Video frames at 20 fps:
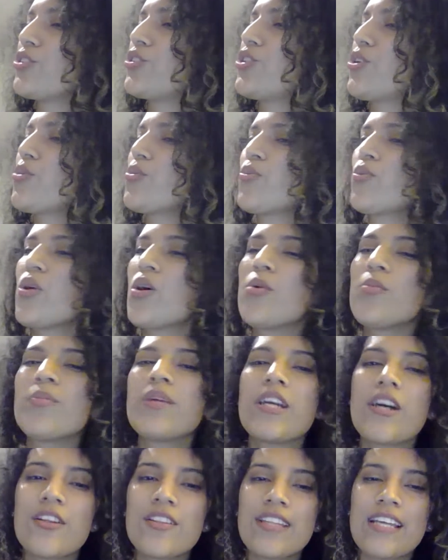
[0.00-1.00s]
Don't quote
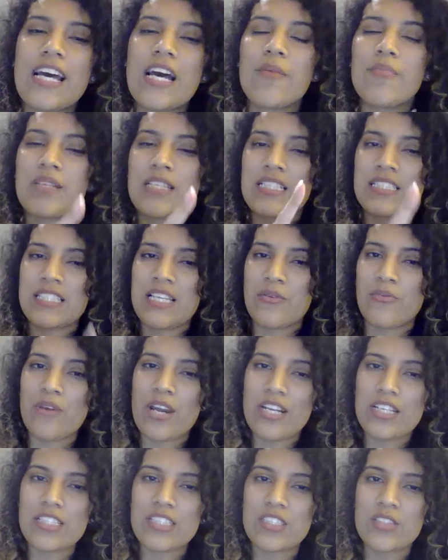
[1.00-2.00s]
me on that because I
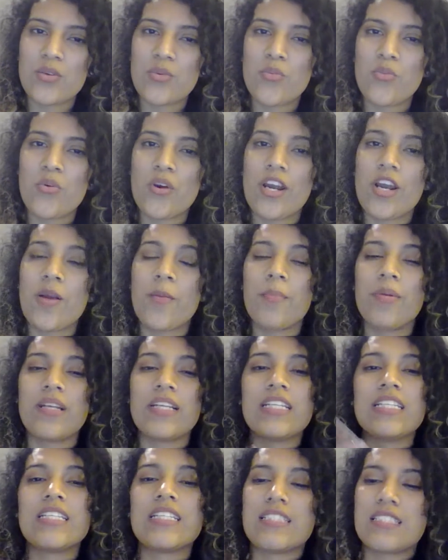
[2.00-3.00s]
read it somewhere, but
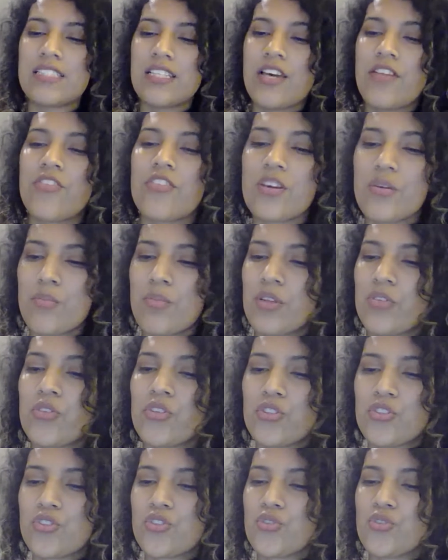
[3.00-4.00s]
it is nothing but
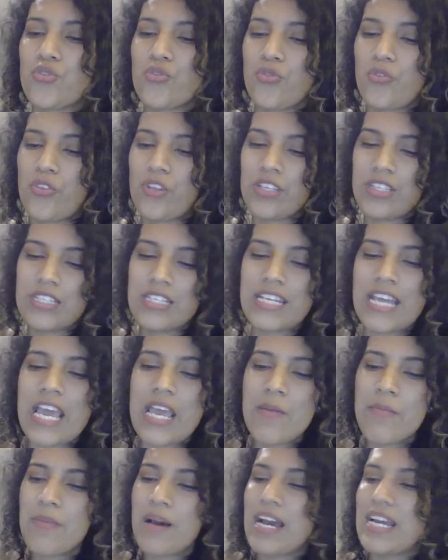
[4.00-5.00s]
the truth.
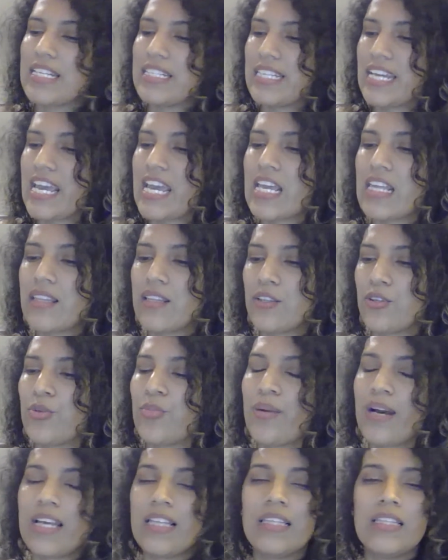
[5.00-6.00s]
Day by day, little
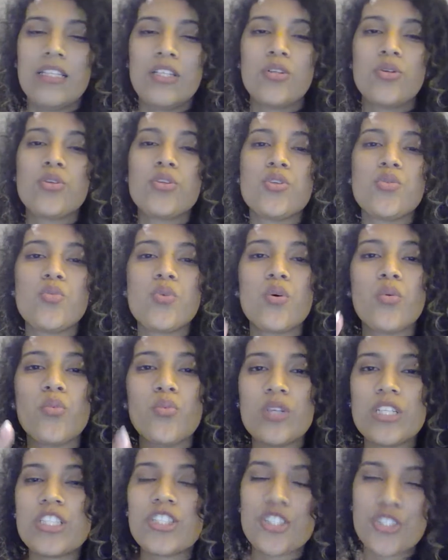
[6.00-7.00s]
by little, you will
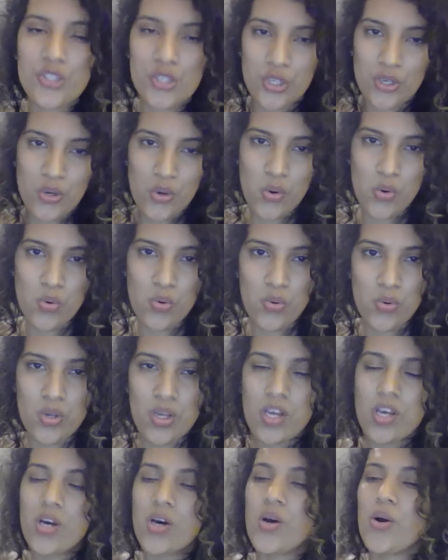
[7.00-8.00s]
reach your goal,
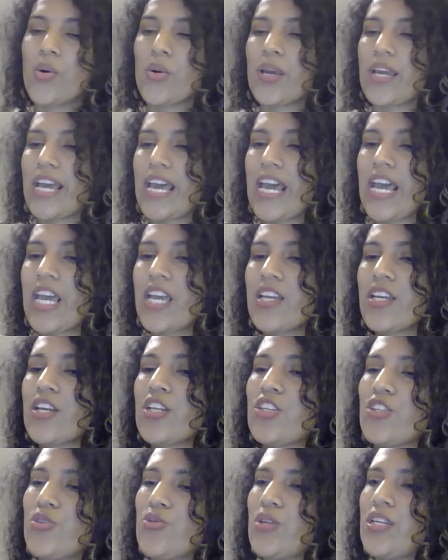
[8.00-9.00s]
okay?
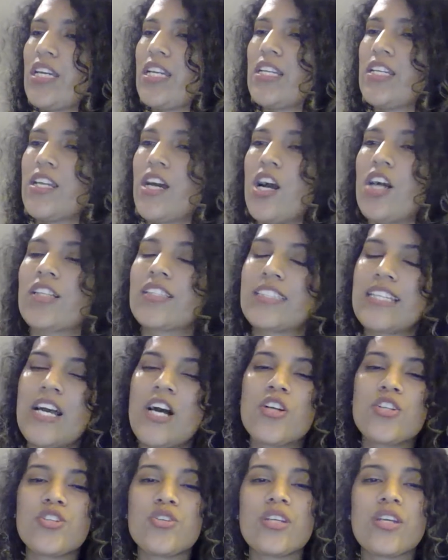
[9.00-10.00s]
You get knocked
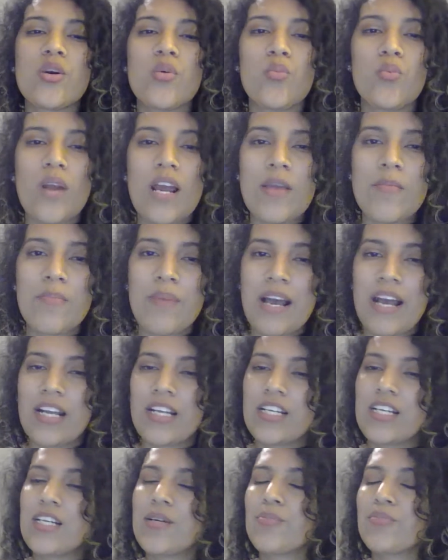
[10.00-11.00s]
down, you get right
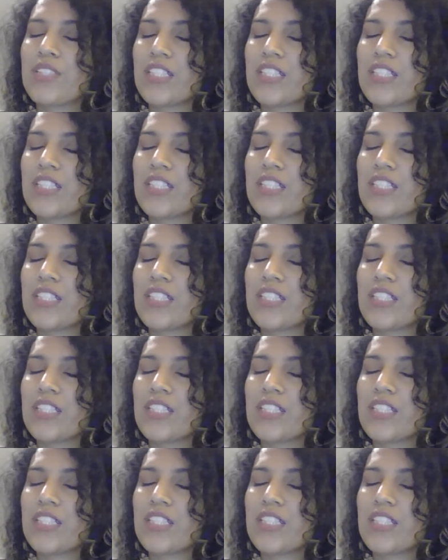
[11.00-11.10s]
back up.